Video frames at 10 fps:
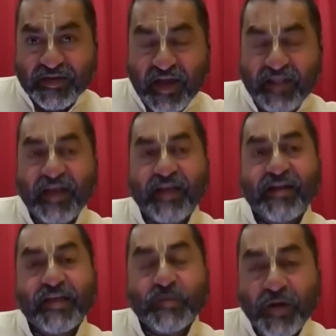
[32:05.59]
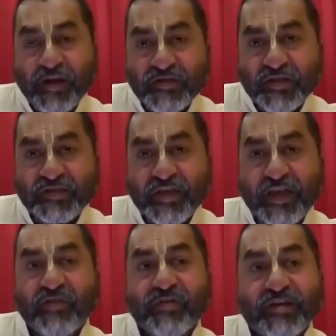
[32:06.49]
and then experiences
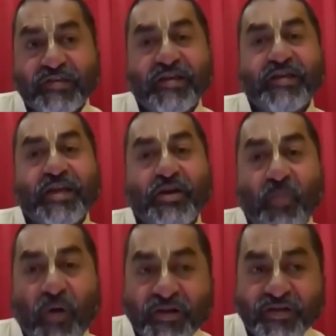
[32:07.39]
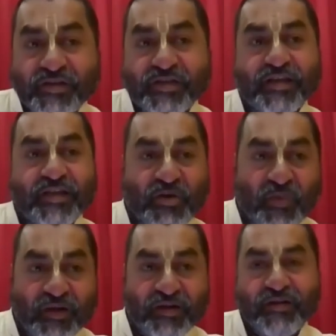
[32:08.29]
increase the quantity and the
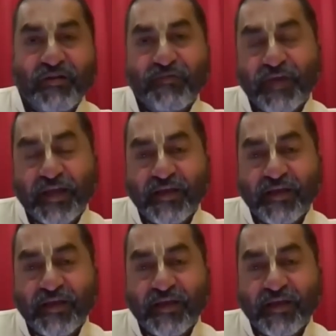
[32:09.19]
quality of faith.